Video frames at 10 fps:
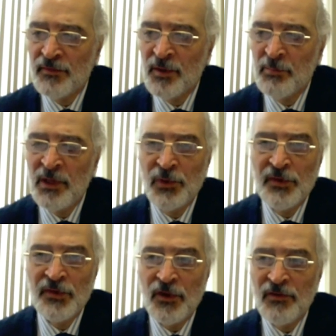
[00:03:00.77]
and the
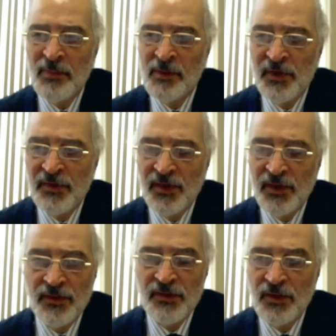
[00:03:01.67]
provisions of the
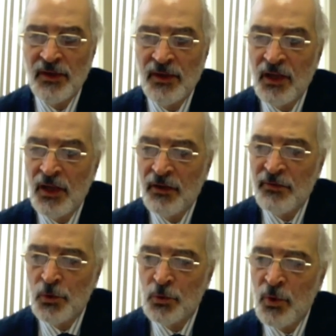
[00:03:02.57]
Charter and
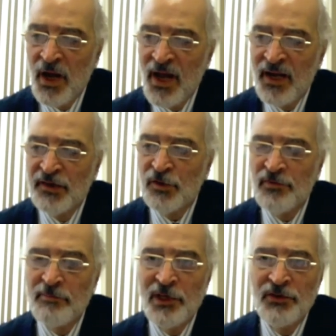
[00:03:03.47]
sought to
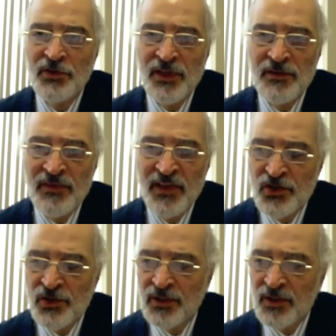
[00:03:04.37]
undermine
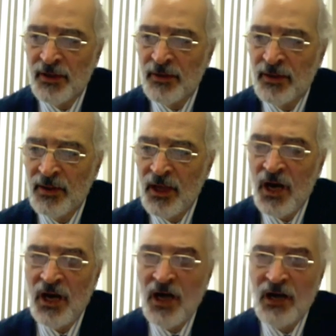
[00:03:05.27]
the choices of the
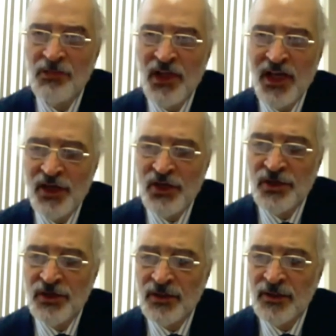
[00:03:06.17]
peoples of member
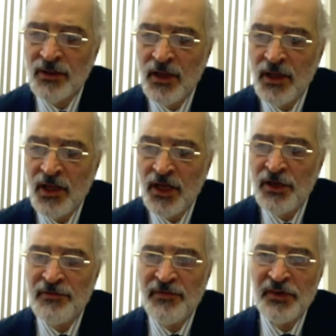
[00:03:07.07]
states
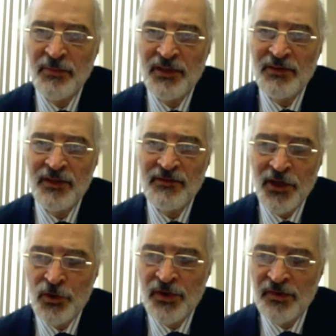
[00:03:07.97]
through
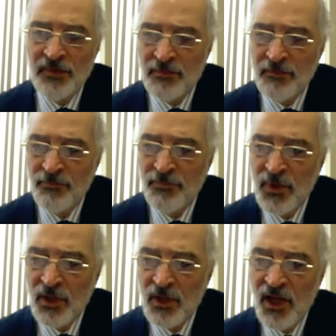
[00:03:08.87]
acts of military
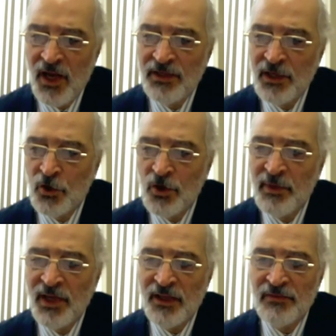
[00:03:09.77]
invasion,
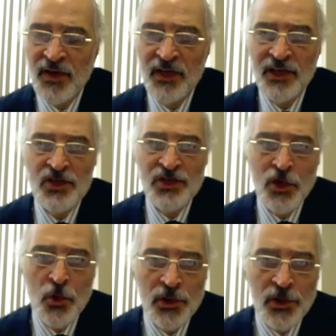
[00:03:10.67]
armed
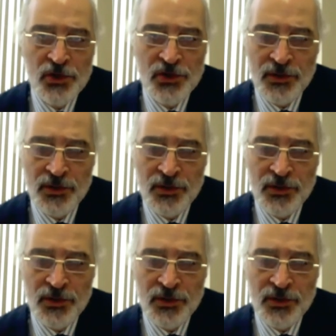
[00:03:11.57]
aggression,